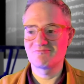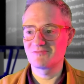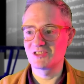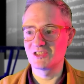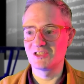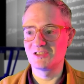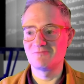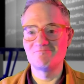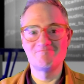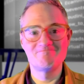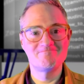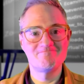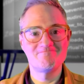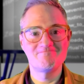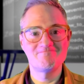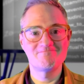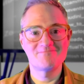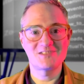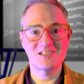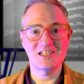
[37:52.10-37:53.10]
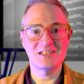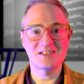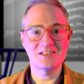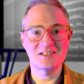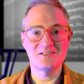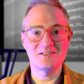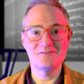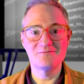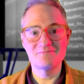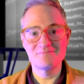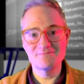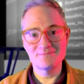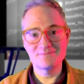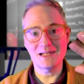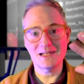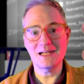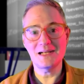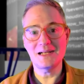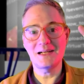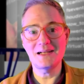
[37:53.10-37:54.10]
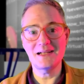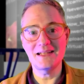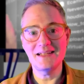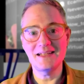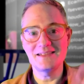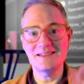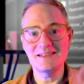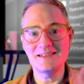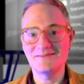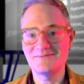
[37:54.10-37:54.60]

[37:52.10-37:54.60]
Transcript: good. See you soon. Bye.